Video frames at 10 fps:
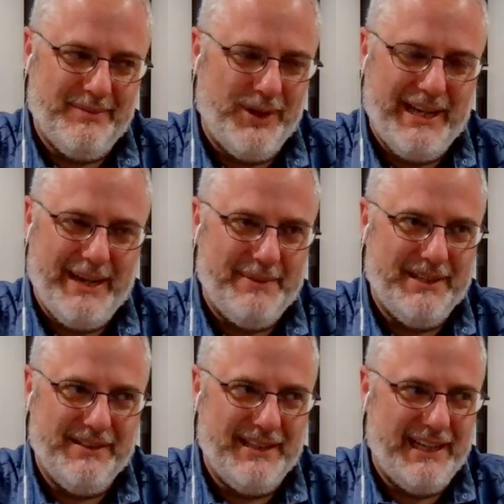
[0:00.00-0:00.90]
More than happy to
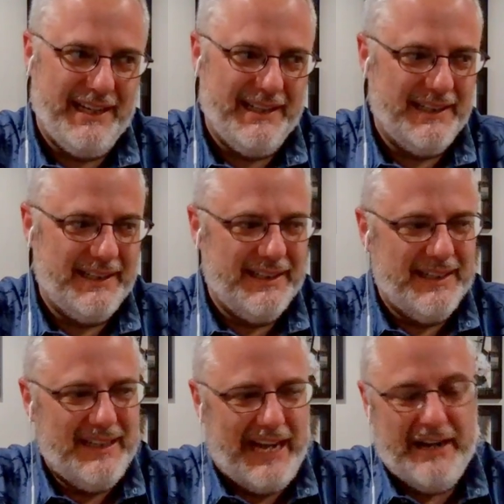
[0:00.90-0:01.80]
do that. Yeah.
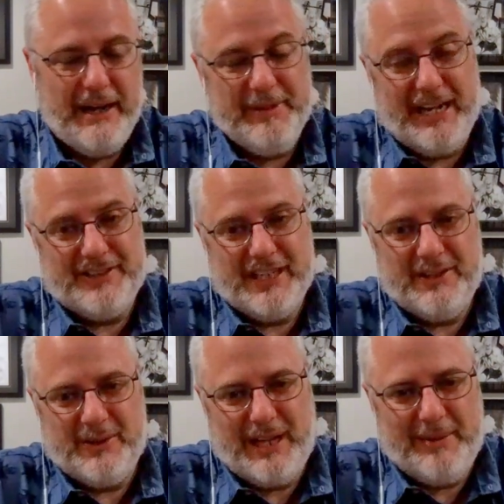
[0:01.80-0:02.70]
I mean, obviously, I
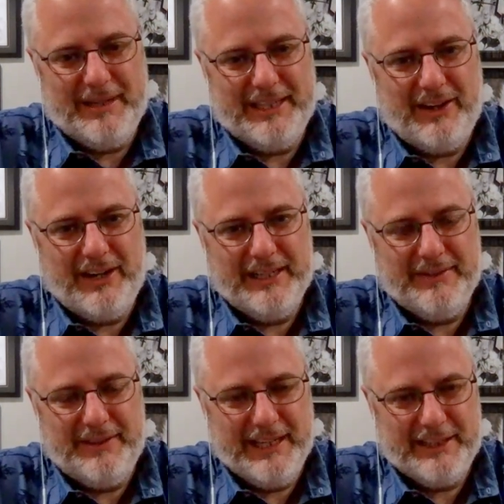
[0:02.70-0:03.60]
don't know a lot about the art end
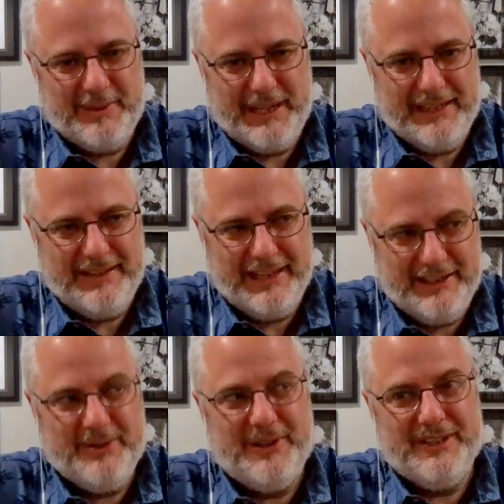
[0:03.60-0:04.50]
of things, but I
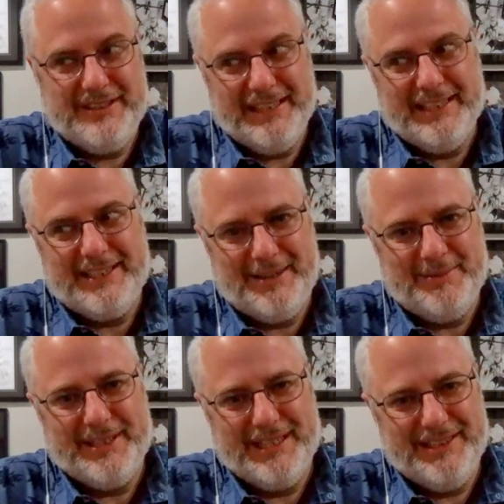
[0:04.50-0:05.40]
do understand the comic
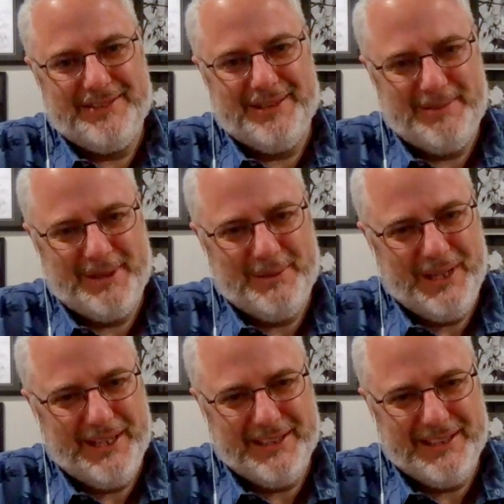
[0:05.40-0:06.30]
book industry pretty
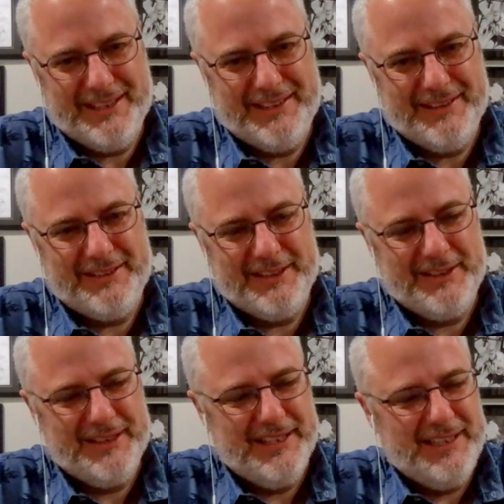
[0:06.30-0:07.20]
well, So,
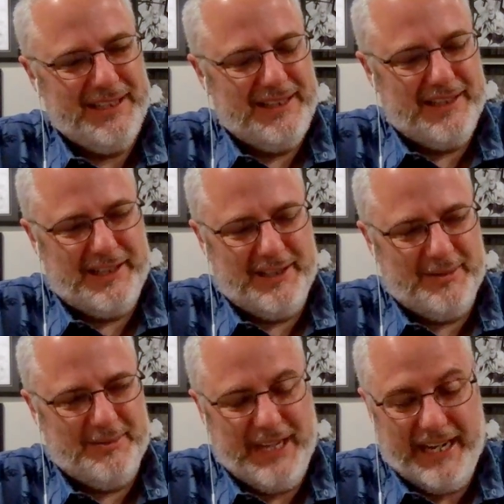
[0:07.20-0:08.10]

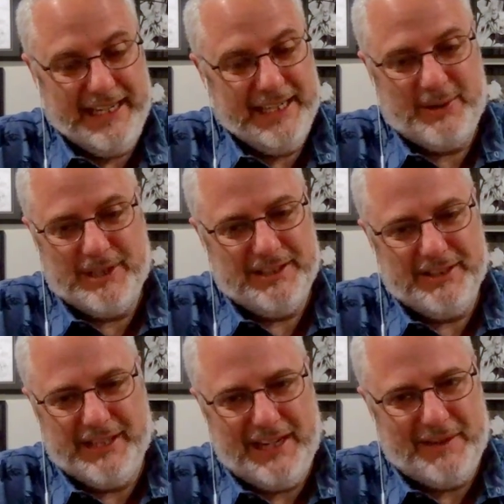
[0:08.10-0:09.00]
any questions you
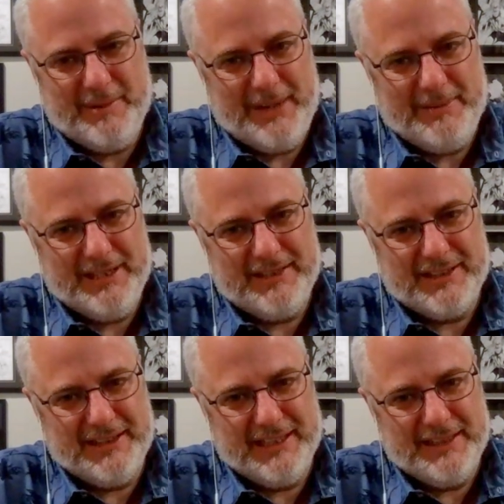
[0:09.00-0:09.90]
have, I'd be happy to talk
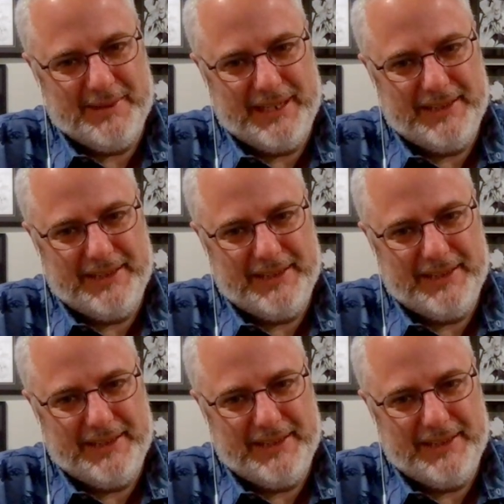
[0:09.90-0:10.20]
to you guys about.